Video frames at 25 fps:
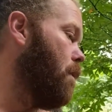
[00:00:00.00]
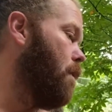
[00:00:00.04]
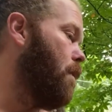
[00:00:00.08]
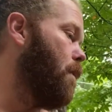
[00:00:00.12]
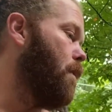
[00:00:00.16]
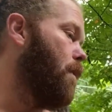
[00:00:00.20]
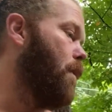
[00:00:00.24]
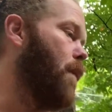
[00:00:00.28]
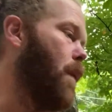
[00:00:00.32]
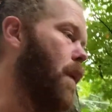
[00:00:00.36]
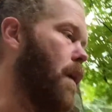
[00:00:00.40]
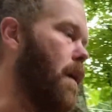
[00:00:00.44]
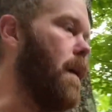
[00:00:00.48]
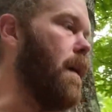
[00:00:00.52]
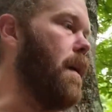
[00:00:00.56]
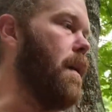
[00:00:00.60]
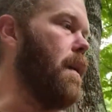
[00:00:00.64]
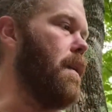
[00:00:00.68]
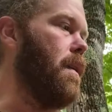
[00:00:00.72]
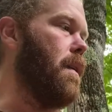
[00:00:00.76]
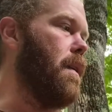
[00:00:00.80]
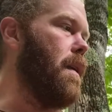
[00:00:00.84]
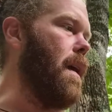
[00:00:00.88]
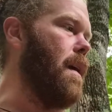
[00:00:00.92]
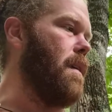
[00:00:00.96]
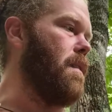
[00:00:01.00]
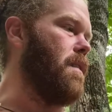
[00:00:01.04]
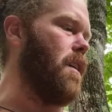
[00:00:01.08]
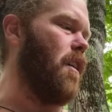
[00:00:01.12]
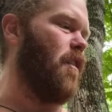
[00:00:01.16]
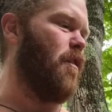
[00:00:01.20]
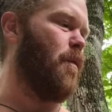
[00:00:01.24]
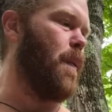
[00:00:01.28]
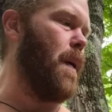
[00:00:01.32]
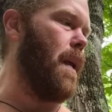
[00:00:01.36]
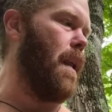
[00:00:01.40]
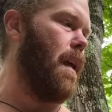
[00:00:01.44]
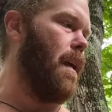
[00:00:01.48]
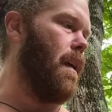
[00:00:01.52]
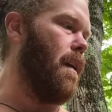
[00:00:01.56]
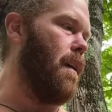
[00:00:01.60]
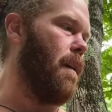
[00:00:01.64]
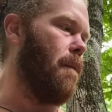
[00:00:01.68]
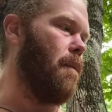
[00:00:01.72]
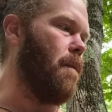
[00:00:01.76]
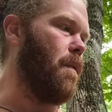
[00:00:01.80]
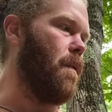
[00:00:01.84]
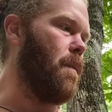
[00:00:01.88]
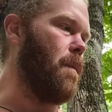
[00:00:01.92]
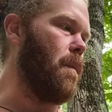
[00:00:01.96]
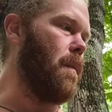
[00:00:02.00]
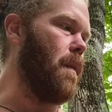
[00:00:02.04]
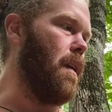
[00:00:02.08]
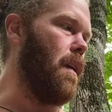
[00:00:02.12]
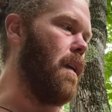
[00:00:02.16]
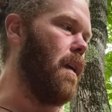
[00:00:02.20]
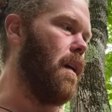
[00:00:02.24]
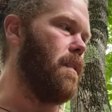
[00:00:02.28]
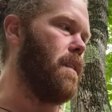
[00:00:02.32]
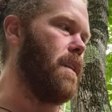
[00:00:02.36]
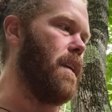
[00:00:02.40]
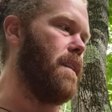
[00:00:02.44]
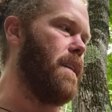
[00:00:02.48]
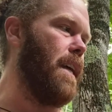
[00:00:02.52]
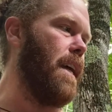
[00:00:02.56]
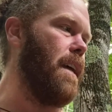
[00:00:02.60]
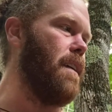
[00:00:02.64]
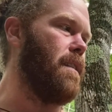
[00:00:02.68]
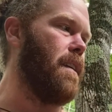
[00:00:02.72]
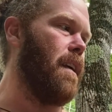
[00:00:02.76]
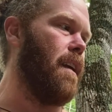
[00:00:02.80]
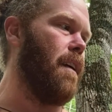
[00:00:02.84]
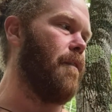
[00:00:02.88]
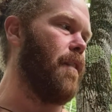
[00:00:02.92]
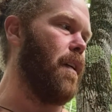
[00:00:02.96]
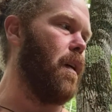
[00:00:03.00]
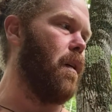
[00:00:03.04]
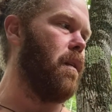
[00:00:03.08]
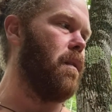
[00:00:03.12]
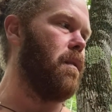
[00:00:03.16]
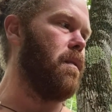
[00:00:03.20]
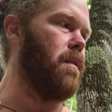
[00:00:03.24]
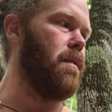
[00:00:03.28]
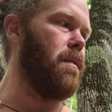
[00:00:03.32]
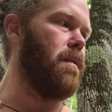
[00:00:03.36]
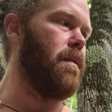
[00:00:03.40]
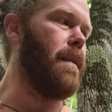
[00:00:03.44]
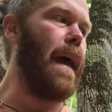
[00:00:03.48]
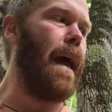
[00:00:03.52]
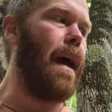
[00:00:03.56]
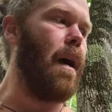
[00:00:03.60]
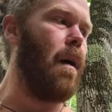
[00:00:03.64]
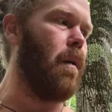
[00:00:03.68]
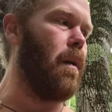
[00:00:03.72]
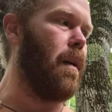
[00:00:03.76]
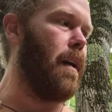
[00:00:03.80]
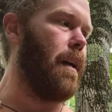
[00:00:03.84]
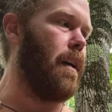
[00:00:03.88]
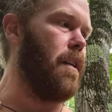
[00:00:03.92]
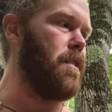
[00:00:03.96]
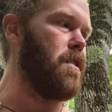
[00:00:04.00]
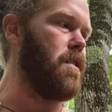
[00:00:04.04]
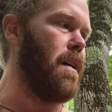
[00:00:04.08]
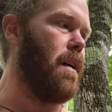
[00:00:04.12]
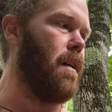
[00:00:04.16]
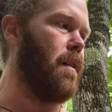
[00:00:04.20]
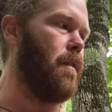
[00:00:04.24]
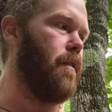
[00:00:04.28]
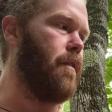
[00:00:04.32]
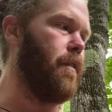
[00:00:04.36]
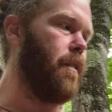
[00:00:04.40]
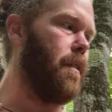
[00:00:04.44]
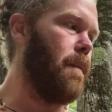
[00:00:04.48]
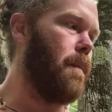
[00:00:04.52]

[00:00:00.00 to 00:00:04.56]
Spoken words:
But yeah, self-pity. It's easy to feel down on yourself